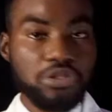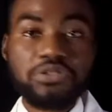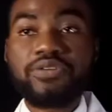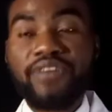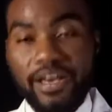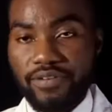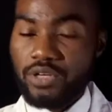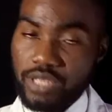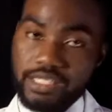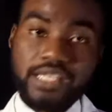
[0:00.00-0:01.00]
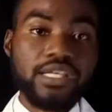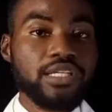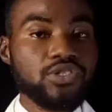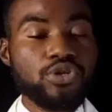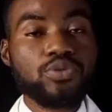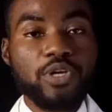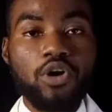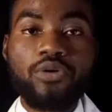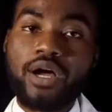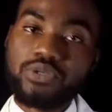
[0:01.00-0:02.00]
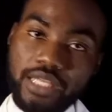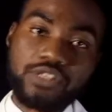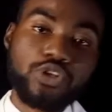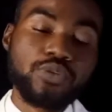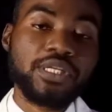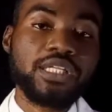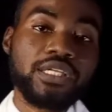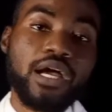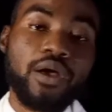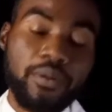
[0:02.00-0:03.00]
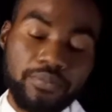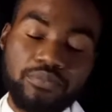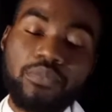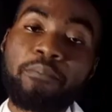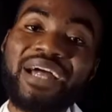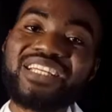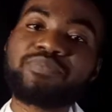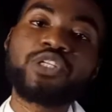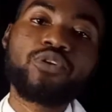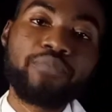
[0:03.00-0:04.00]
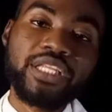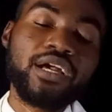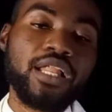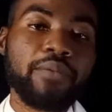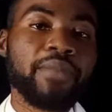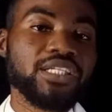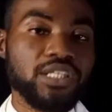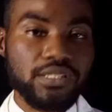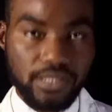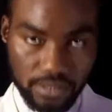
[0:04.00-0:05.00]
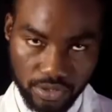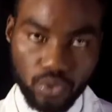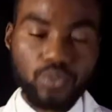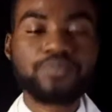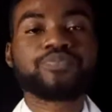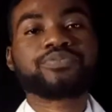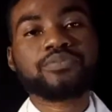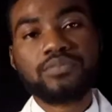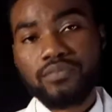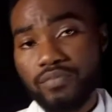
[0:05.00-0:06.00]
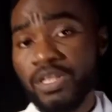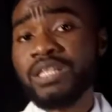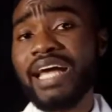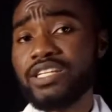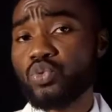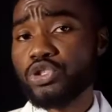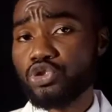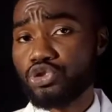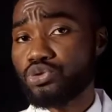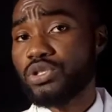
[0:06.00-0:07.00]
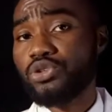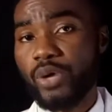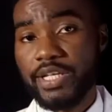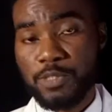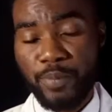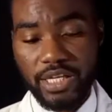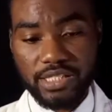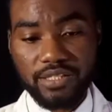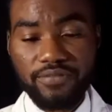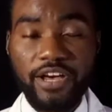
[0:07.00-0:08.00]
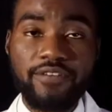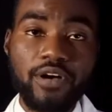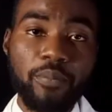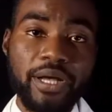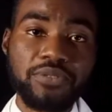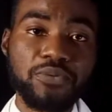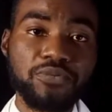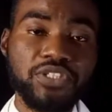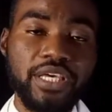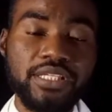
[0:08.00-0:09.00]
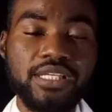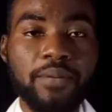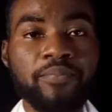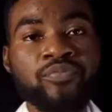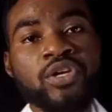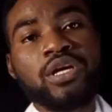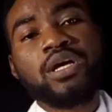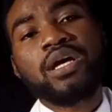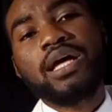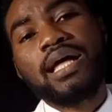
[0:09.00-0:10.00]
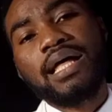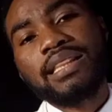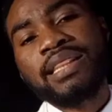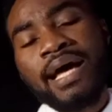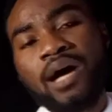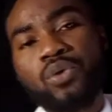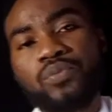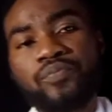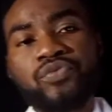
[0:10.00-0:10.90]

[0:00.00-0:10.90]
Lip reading: the vivals, as I said, is going to be orals, and it's going to be clinical management of medical emergencies. So that is what you should expect in the vival part of the exam. Now,